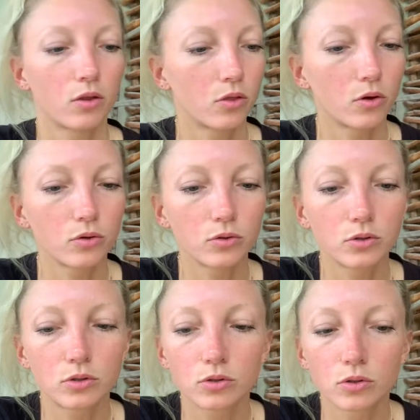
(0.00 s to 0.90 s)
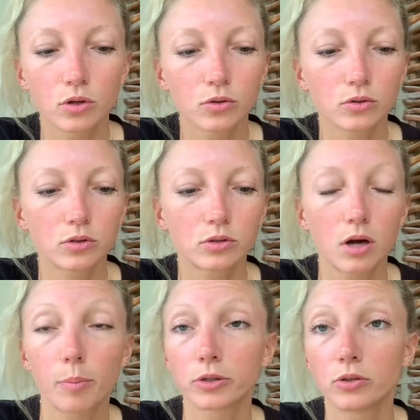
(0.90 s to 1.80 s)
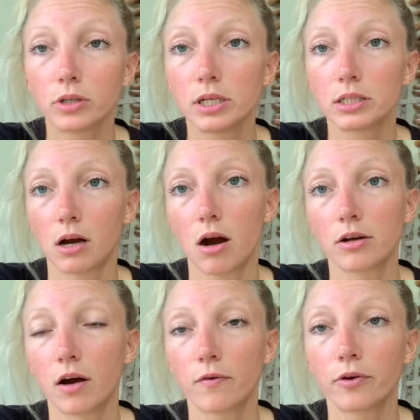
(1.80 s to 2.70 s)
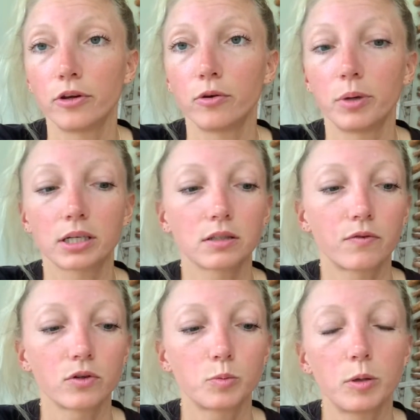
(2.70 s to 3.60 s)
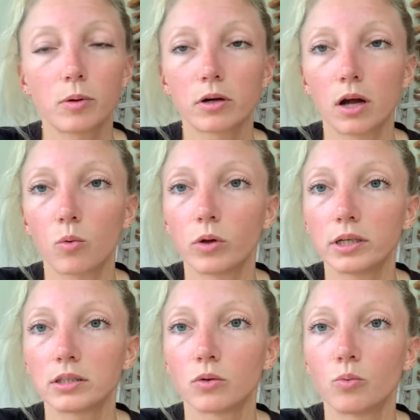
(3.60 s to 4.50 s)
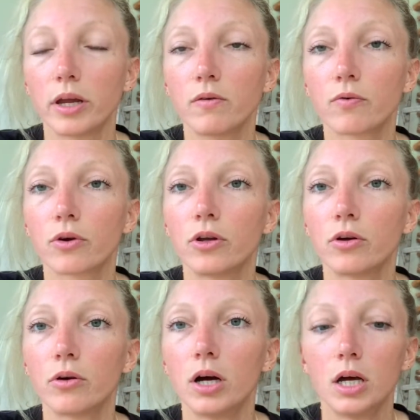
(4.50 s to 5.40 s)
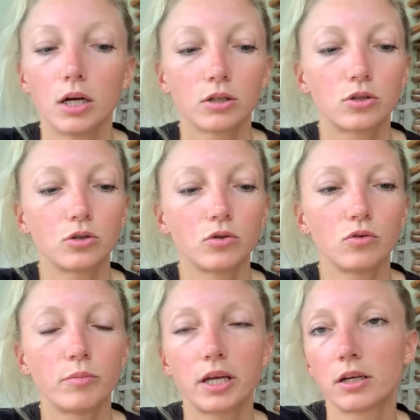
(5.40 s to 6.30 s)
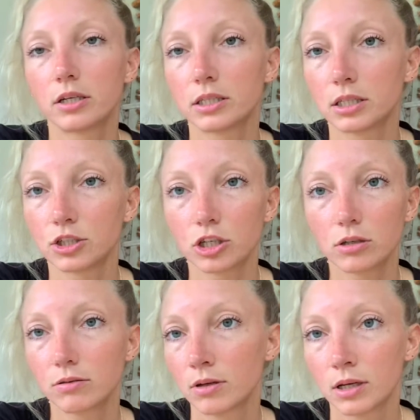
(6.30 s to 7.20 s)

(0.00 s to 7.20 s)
Those those opportunities are not for you because if those people are not willing to wait for you to make your decision,